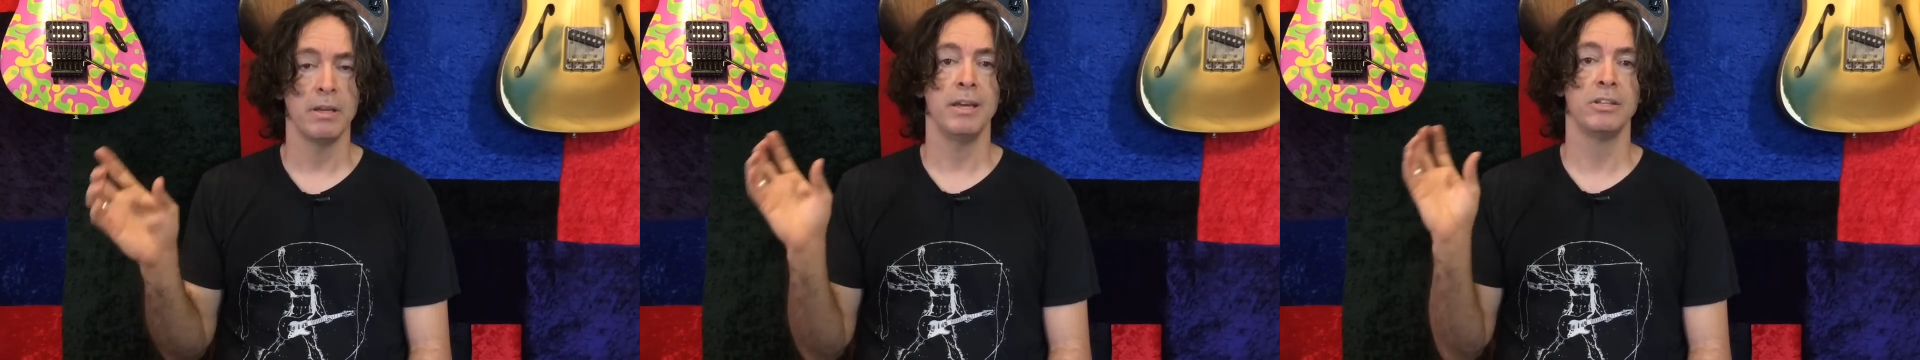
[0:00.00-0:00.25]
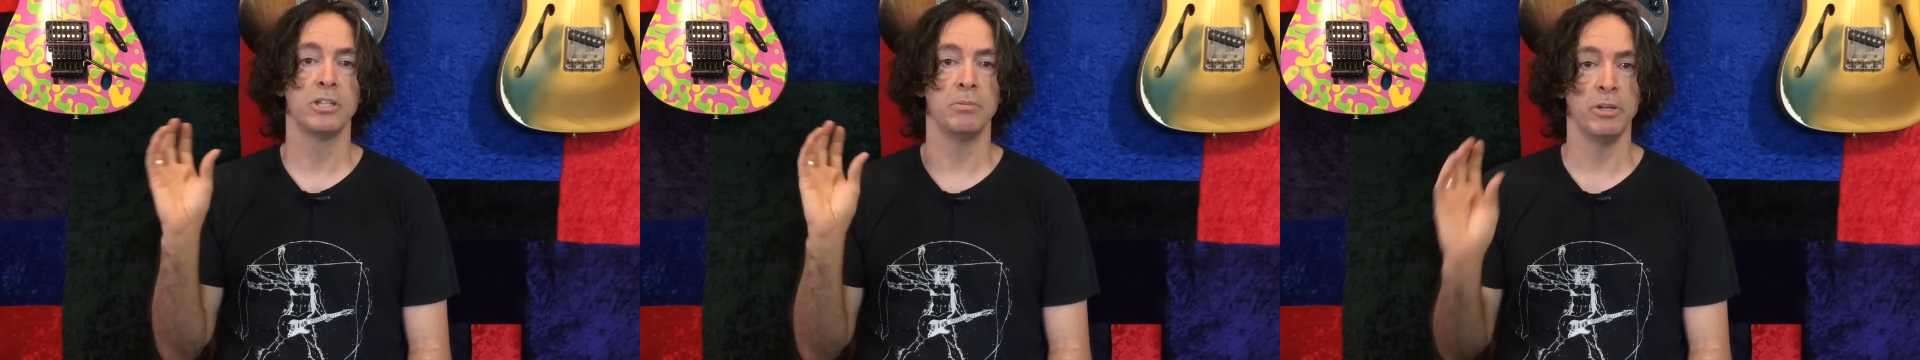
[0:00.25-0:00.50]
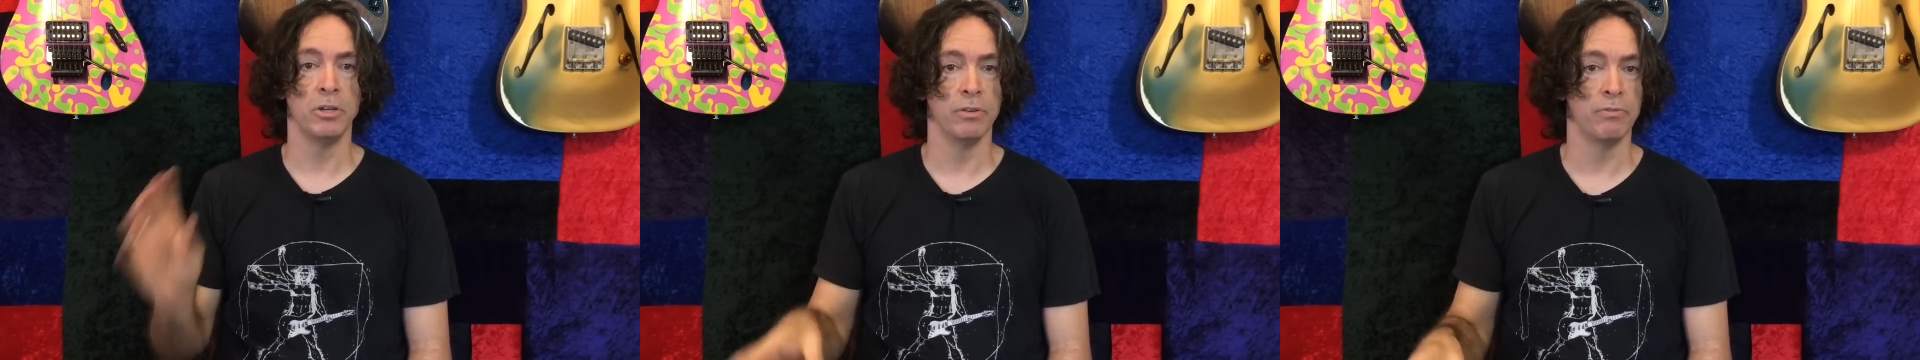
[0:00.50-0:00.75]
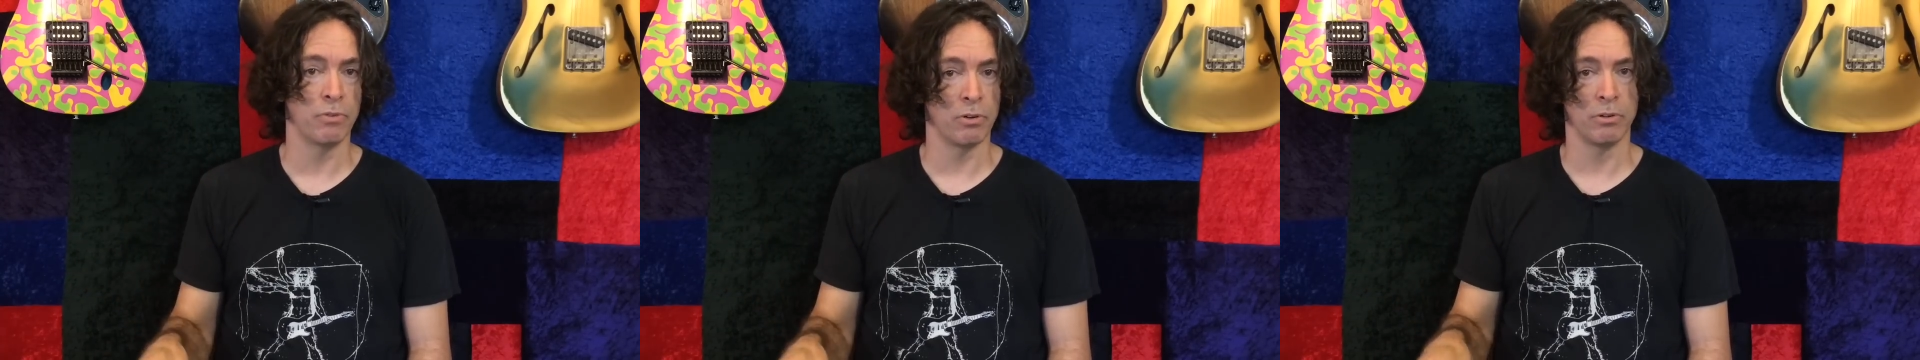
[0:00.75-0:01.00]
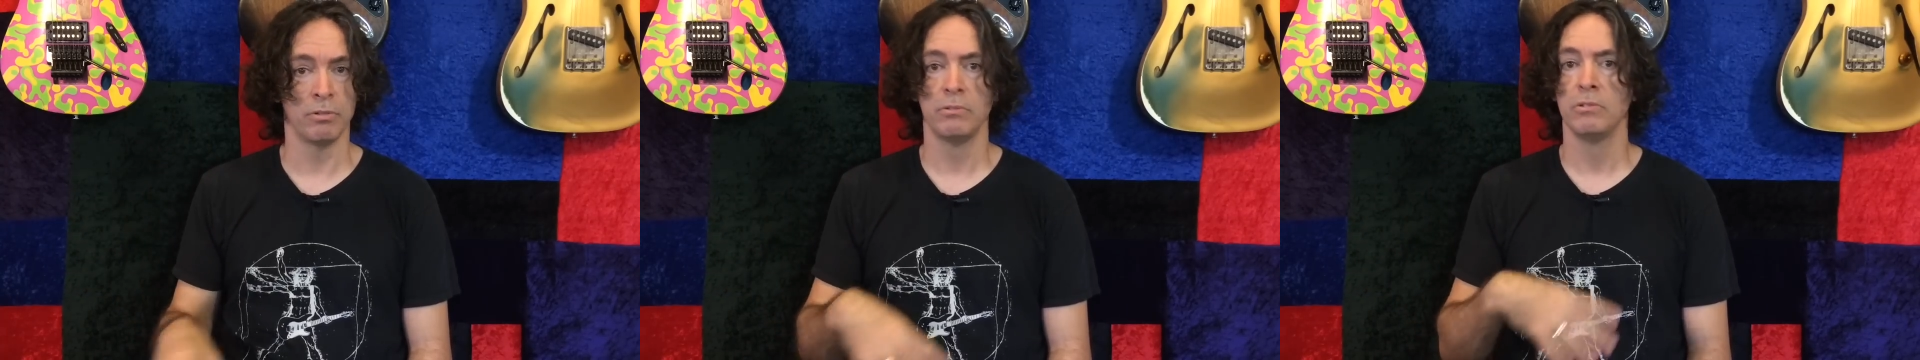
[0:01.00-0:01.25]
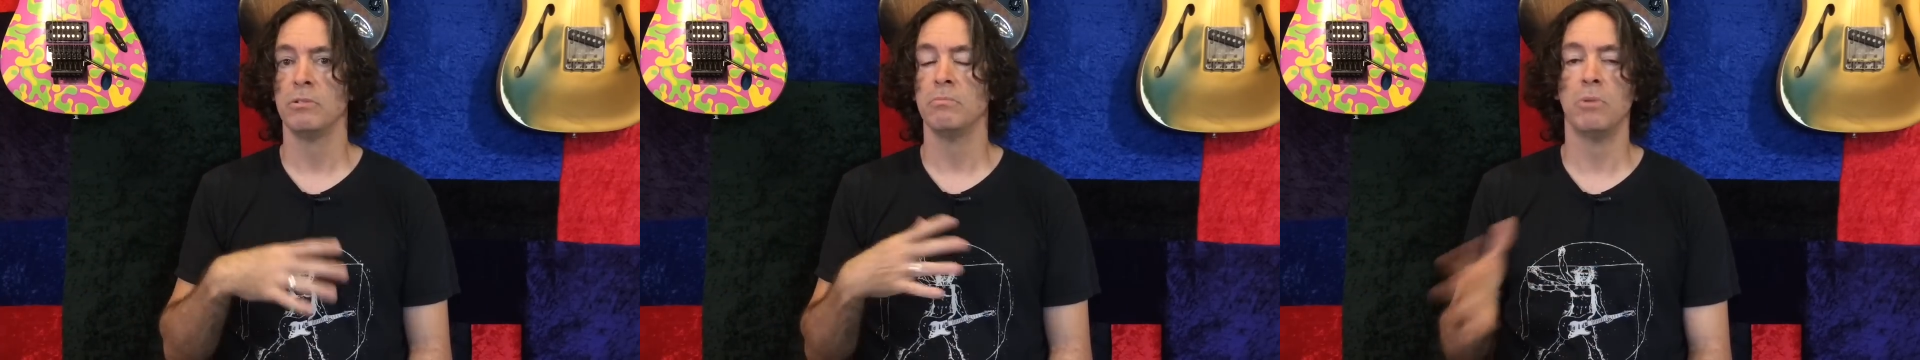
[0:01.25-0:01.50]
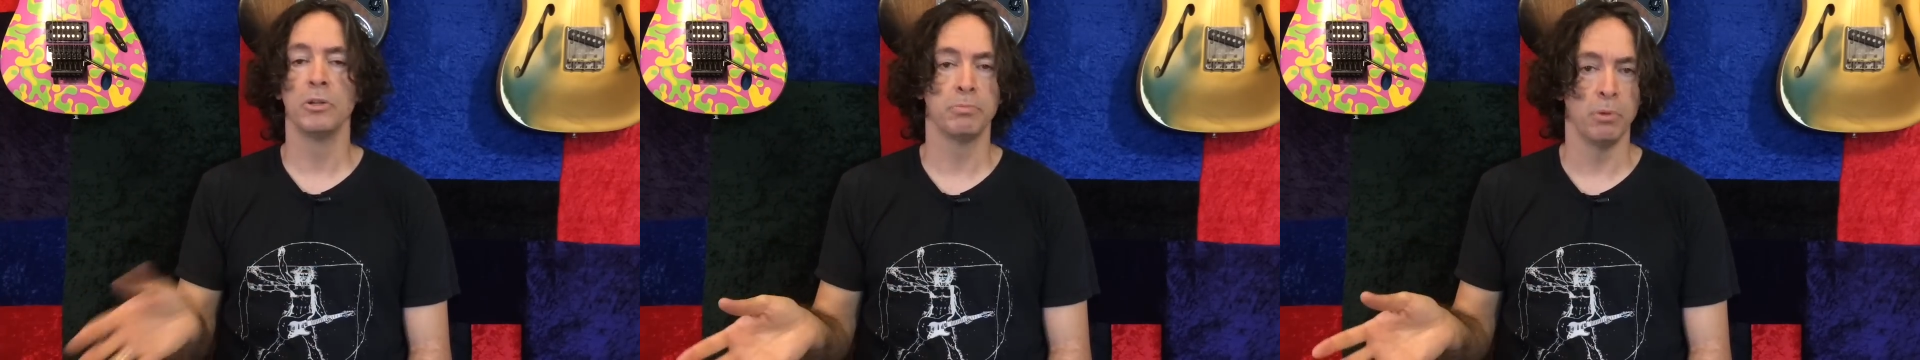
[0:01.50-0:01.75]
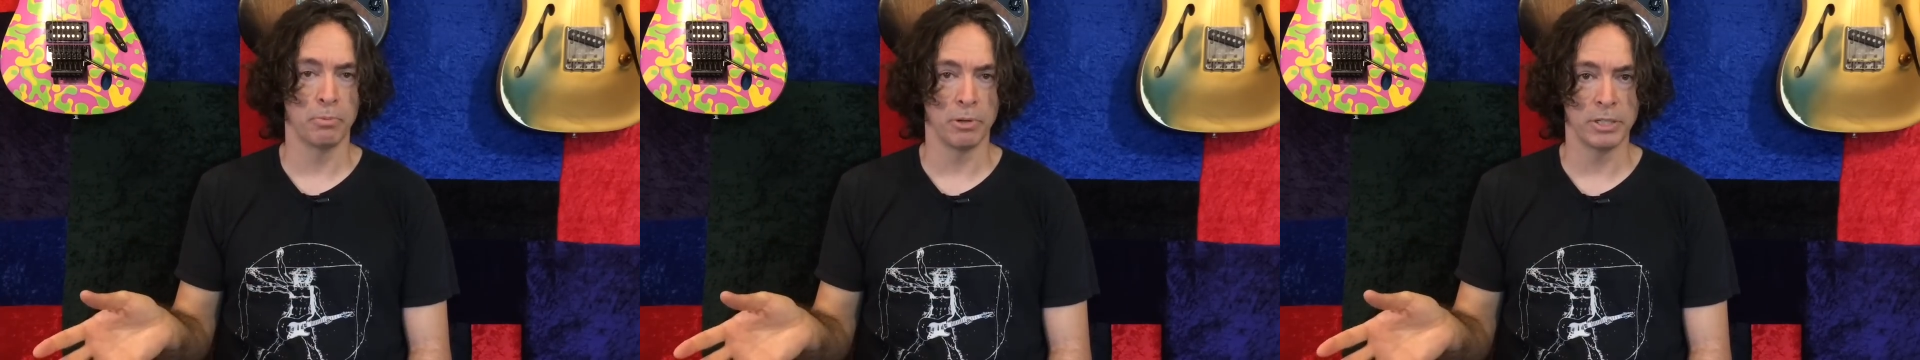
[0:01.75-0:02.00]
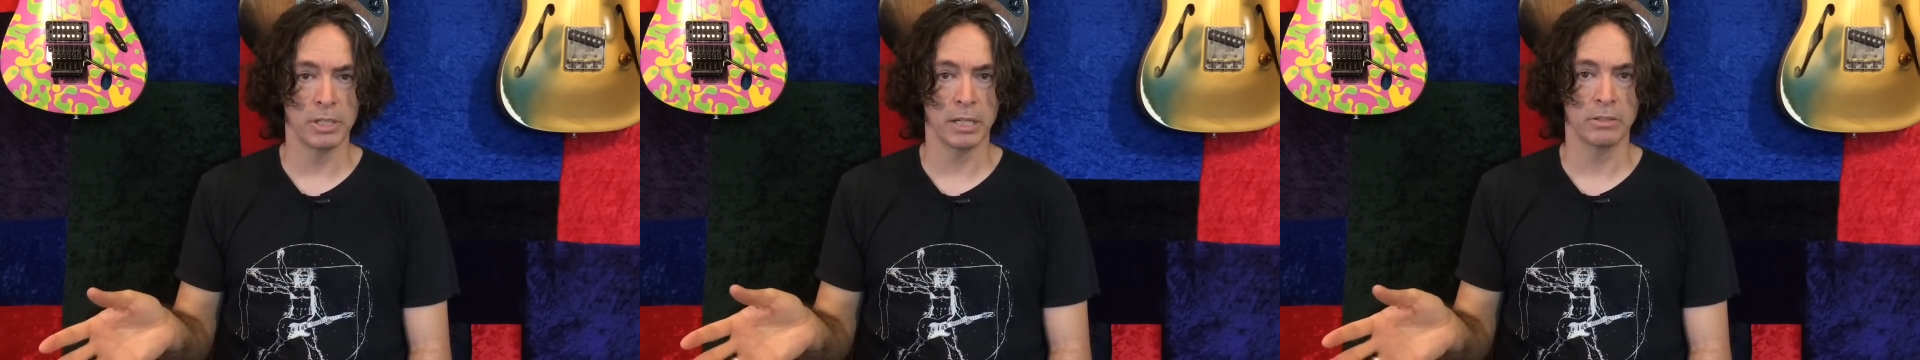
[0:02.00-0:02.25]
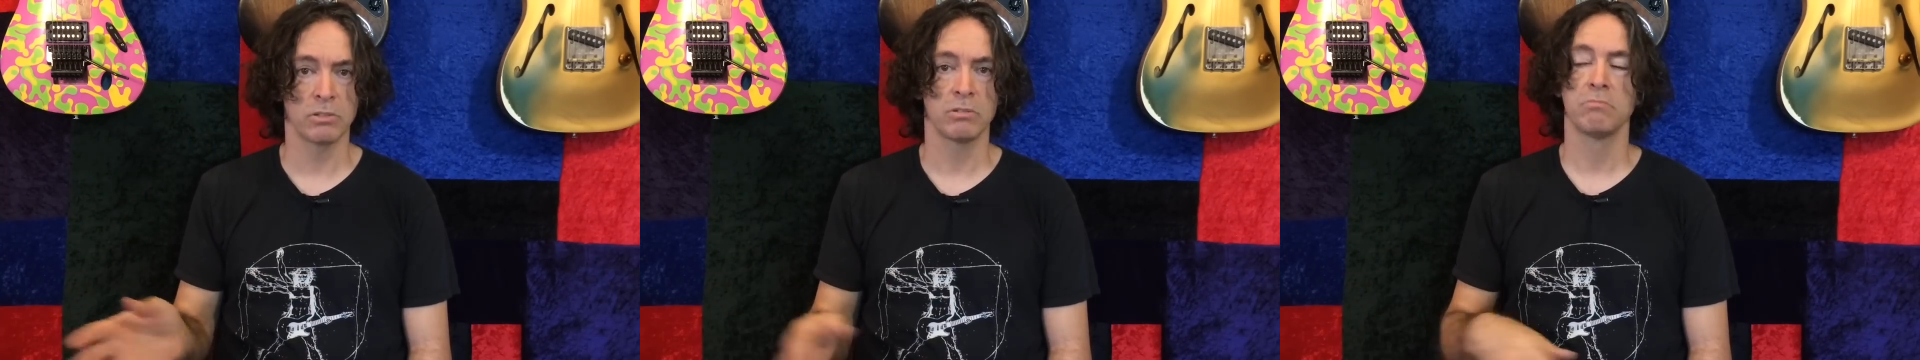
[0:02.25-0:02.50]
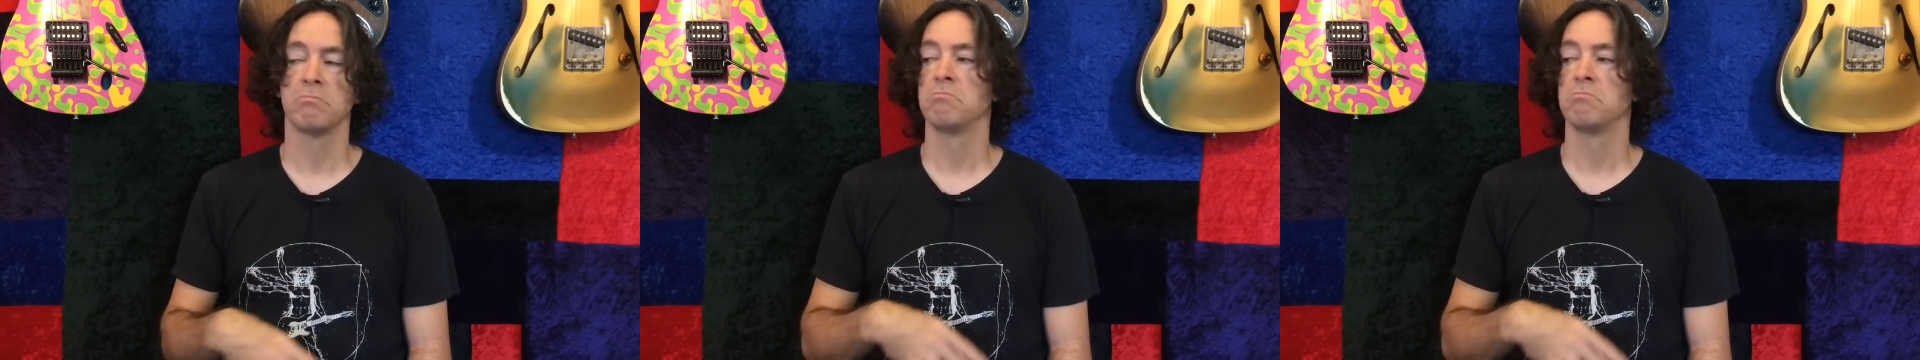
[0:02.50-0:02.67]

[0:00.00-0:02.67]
is going to be good for multiple presets.